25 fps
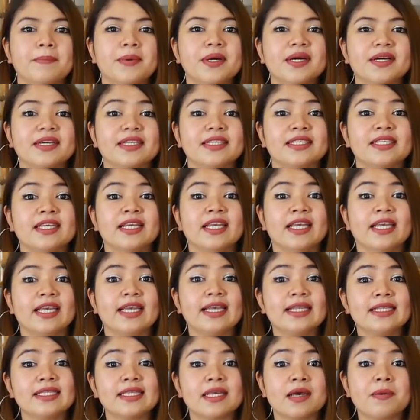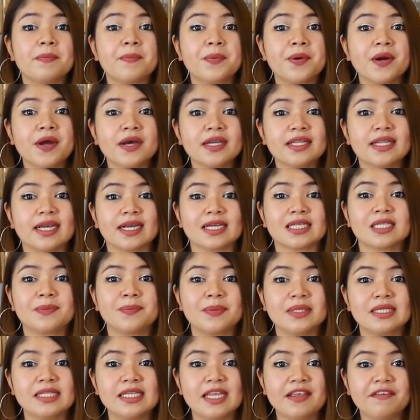but it's a product
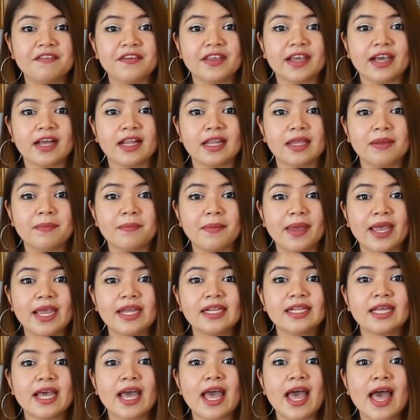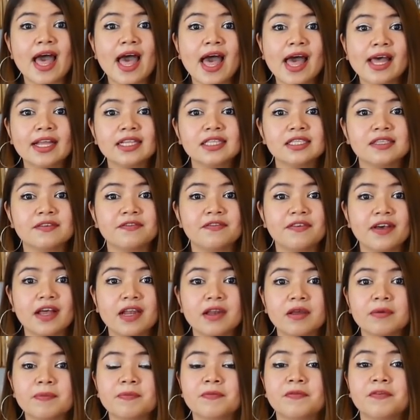specifically made and
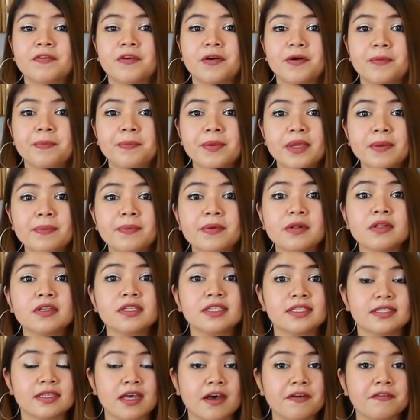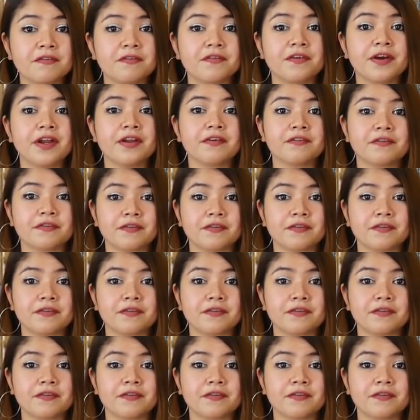developed for people suffering